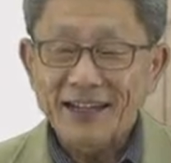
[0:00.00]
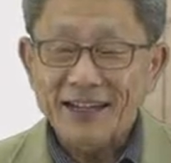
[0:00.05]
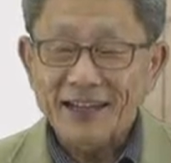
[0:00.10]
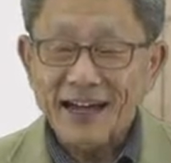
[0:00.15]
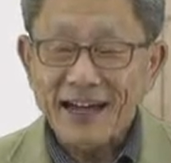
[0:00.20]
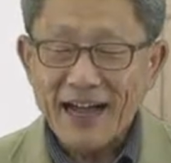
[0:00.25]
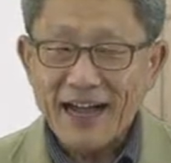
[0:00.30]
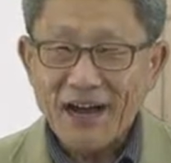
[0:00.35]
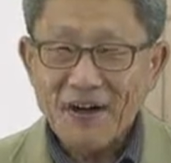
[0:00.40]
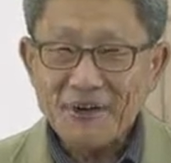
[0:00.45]

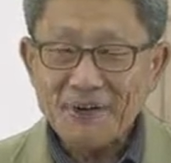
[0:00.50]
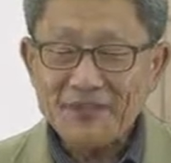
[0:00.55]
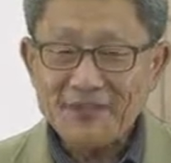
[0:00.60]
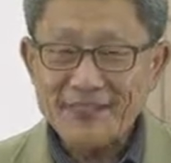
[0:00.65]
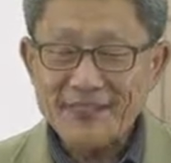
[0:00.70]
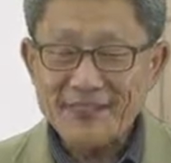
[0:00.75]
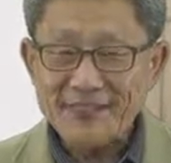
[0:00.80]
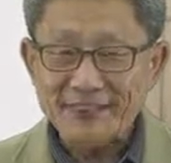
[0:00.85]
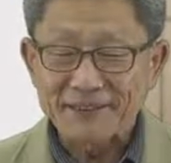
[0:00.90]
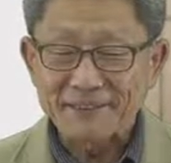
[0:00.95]
our
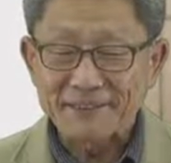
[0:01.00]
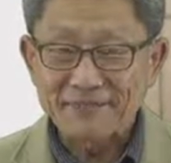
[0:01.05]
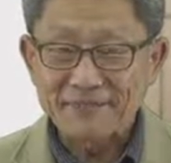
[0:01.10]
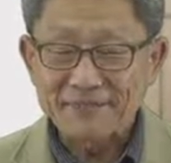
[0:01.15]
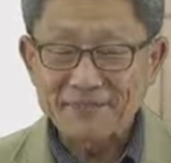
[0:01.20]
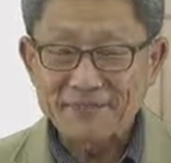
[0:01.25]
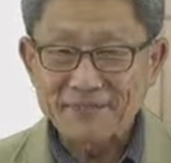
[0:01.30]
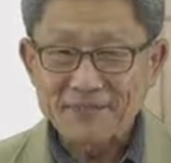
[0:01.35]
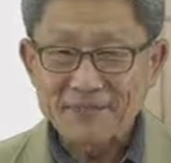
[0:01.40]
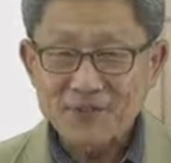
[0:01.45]
system
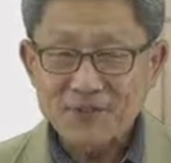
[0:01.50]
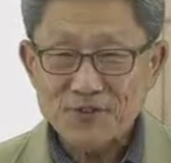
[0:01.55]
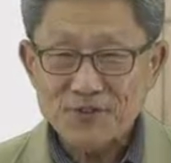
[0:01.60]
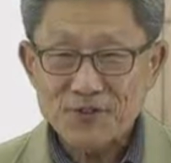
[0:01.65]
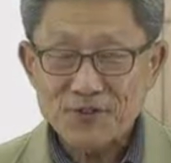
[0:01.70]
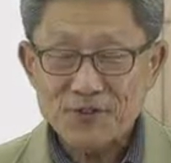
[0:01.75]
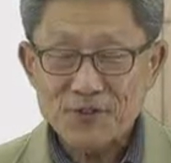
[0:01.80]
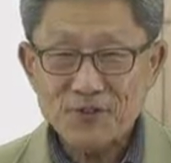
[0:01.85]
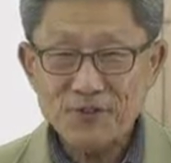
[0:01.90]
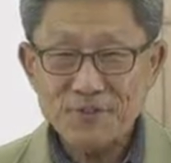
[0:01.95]

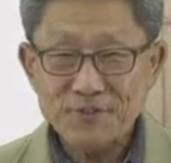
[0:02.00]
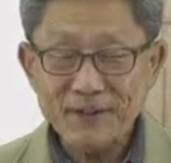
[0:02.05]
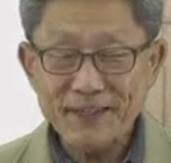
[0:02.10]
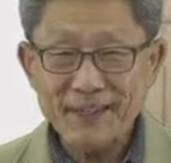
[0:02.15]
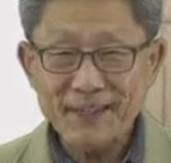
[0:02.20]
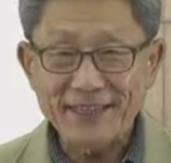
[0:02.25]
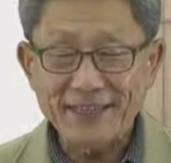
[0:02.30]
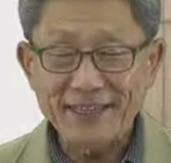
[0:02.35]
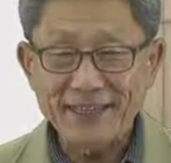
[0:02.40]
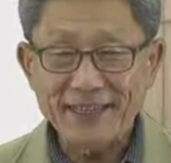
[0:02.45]
should
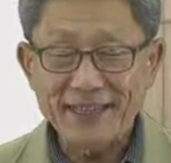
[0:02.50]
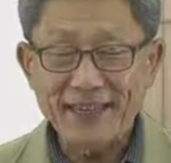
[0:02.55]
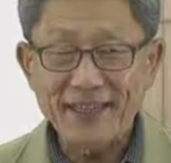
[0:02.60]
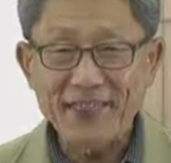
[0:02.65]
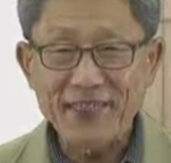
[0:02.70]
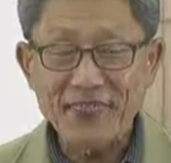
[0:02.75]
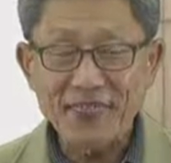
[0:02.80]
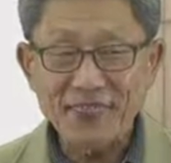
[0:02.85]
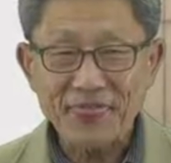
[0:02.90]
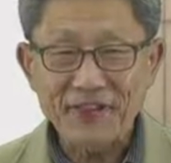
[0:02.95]
be
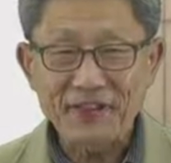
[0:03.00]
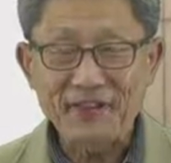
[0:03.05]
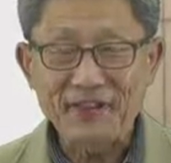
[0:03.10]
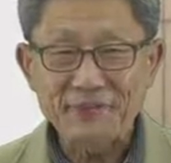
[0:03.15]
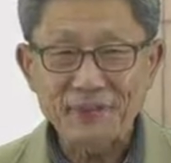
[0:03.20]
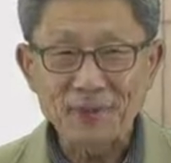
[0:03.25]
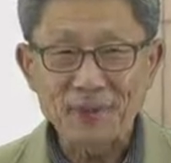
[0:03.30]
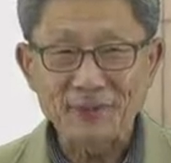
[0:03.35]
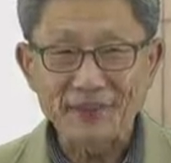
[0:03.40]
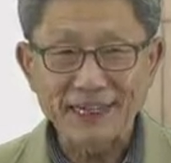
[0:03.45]
in
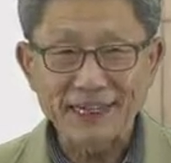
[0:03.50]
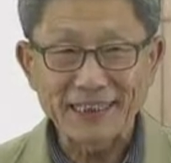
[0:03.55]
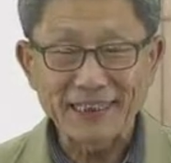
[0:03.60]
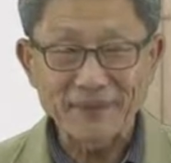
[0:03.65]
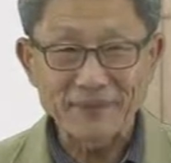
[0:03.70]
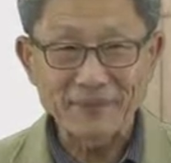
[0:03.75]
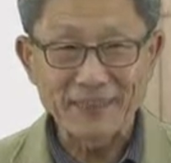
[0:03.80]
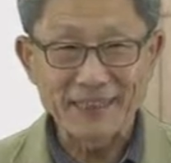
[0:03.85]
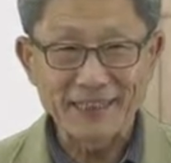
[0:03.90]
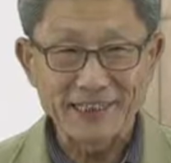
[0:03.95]

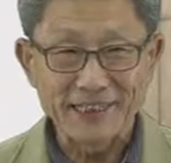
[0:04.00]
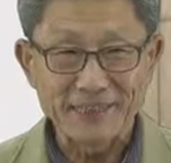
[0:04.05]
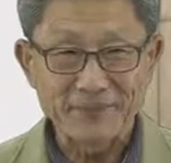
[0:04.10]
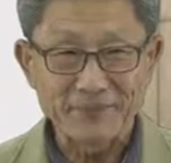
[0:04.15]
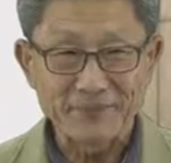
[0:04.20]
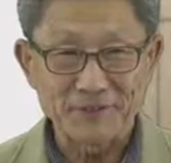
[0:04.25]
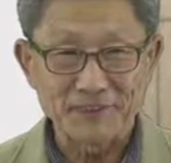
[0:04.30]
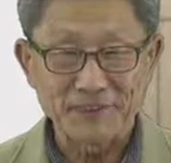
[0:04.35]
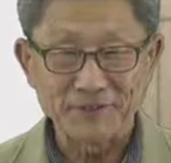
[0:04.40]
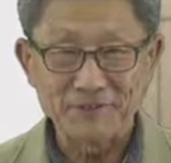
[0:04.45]
thermodynamic
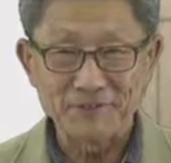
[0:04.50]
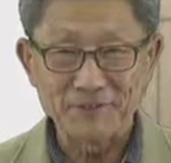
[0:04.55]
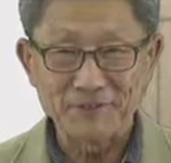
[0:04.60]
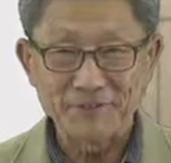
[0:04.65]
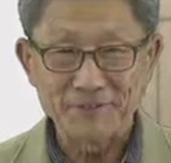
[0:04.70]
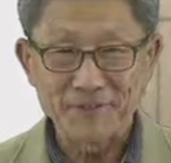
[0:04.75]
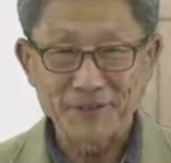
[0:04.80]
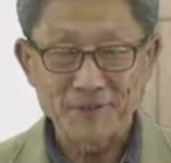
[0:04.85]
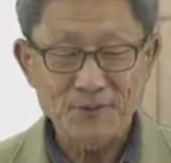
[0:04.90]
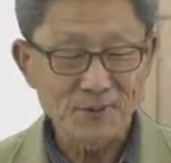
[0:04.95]
equilibrium,
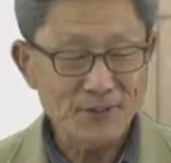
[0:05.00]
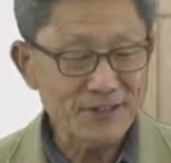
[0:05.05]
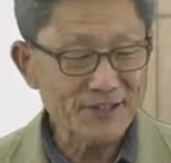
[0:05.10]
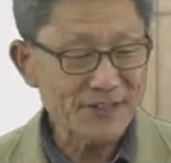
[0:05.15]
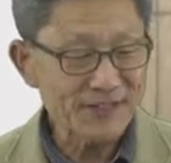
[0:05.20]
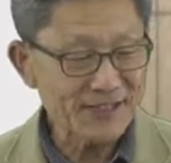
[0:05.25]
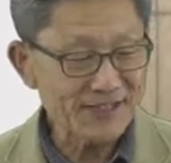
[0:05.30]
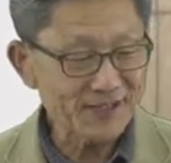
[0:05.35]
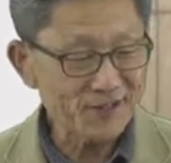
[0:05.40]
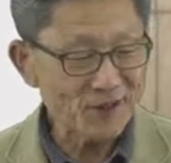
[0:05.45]

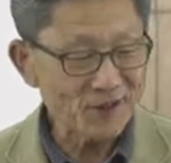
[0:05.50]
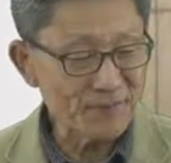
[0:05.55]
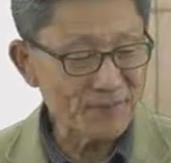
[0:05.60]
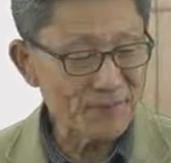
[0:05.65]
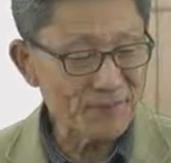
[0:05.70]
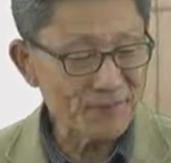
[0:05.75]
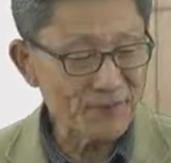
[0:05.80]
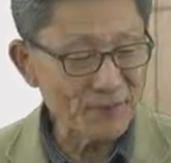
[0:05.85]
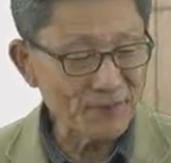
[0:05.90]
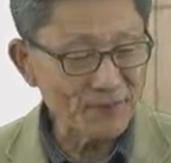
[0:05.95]
which is often
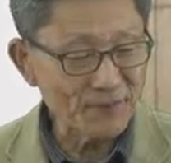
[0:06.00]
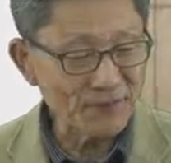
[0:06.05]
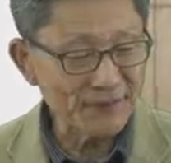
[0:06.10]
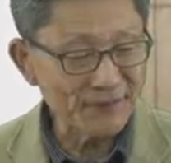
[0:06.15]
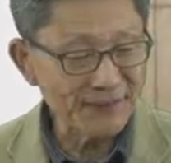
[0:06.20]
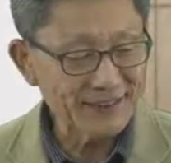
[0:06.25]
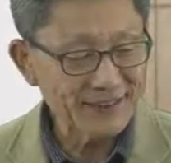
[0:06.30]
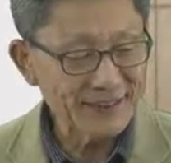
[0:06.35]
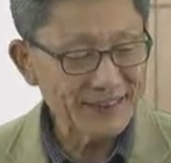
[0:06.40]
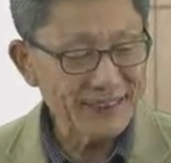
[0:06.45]
called
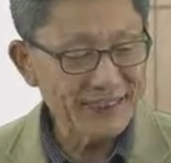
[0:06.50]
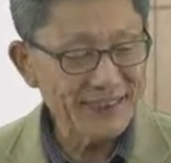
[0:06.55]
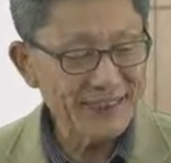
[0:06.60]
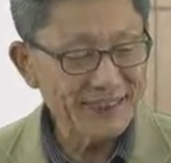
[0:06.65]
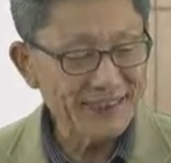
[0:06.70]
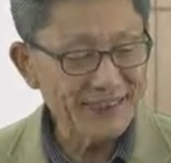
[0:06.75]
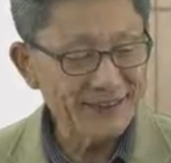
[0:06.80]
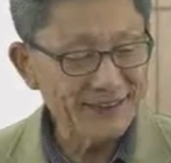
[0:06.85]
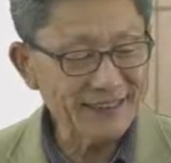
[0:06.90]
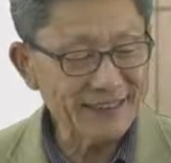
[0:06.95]

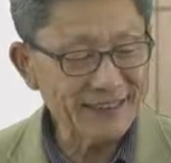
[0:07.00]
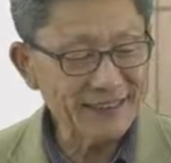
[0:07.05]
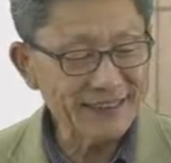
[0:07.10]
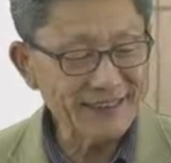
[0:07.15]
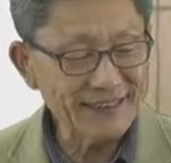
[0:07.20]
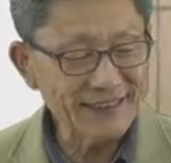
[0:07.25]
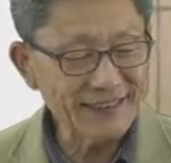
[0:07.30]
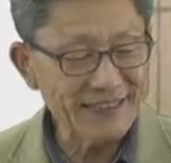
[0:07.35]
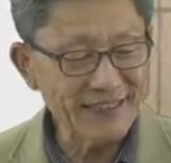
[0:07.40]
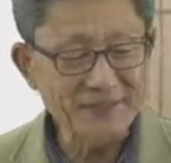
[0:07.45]
internal
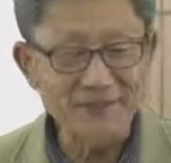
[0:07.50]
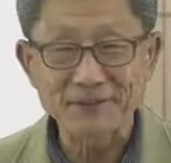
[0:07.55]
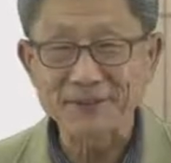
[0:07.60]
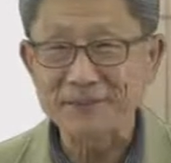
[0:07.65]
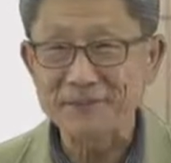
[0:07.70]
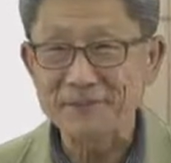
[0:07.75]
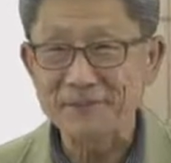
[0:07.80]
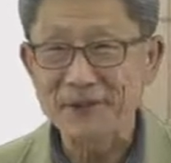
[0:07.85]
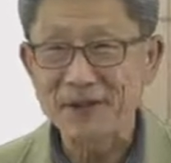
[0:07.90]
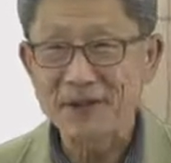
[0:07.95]

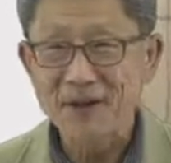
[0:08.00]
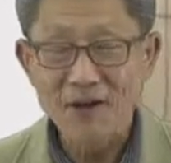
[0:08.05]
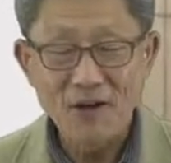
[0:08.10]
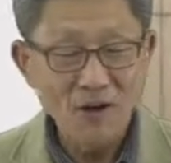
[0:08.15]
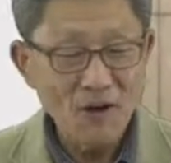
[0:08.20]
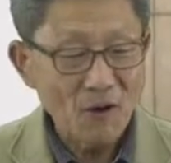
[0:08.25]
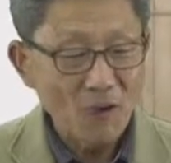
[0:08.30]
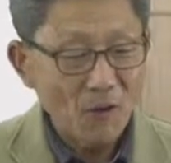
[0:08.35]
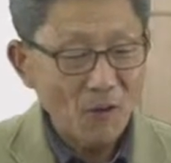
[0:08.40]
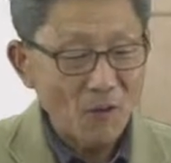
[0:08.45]
equilibrium
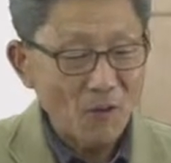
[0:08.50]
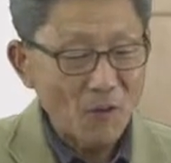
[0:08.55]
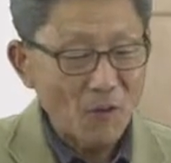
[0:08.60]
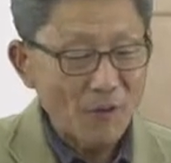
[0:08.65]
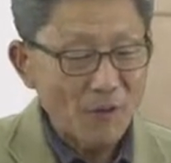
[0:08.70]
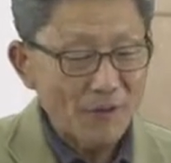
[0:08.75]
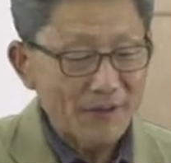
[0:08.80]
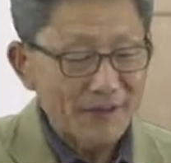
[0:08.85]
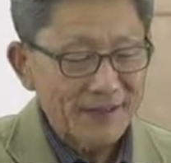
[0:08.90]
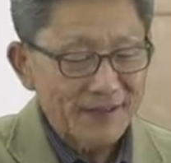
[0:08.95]

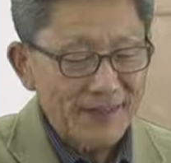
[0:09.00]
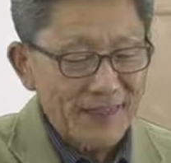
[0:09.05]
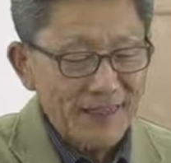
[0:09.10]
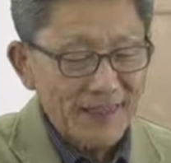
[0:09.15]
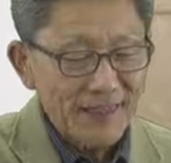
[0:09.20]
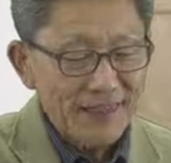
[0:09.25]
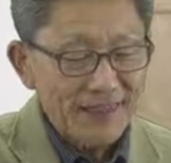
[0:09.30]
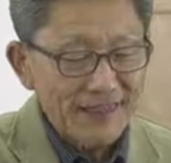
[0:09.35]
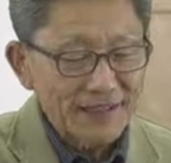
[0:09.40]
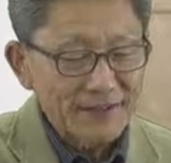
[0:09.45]
or
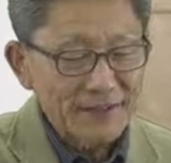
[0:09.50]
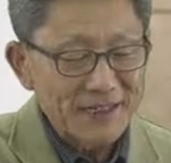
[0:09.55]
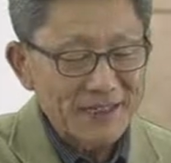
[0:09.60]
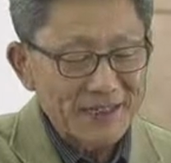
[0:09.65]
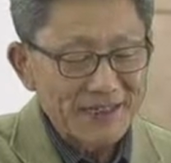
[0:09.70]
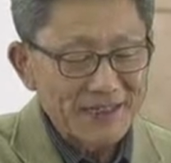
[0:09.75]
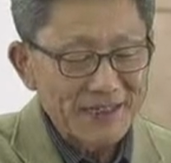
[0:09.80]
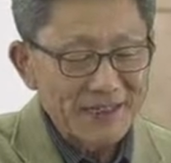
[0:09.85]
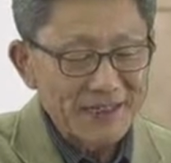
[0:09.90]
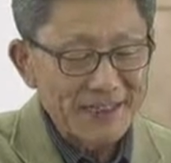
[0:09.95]
thermal
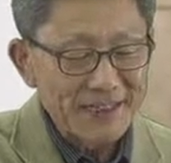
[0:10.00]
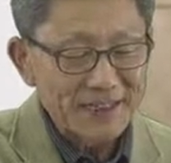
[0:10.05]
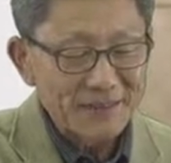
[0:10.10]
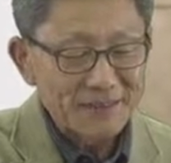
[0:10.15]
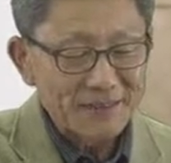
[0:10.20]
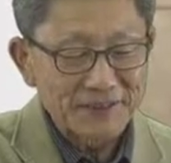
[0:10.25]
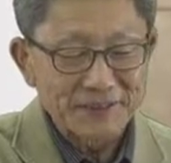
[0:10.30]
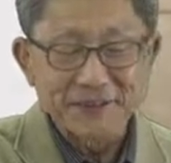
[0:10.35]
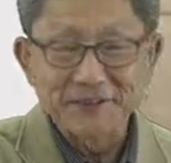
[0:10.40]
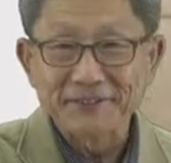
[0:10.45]

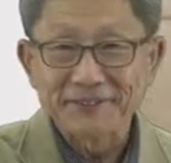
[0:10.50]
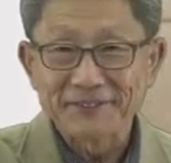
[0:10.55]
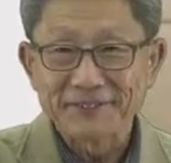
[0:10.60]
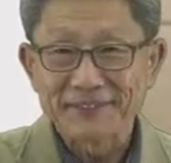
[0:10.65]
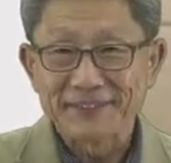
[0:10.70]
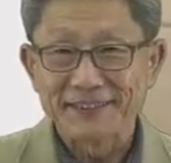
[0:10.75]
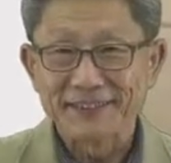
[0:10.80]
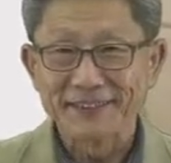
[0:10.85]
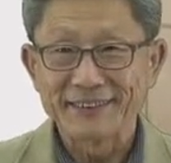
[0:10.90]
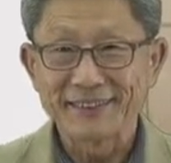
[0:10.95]
equilibrium.
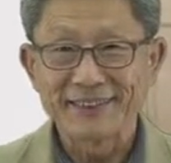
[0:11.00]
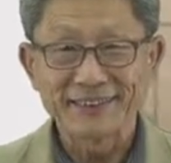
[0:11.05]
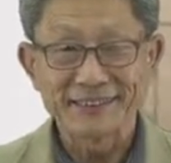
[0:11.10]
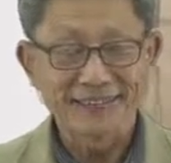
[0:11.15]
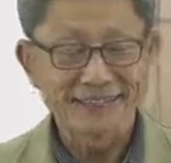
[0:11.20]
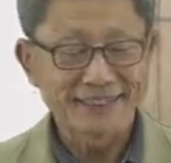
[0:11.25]
Okay,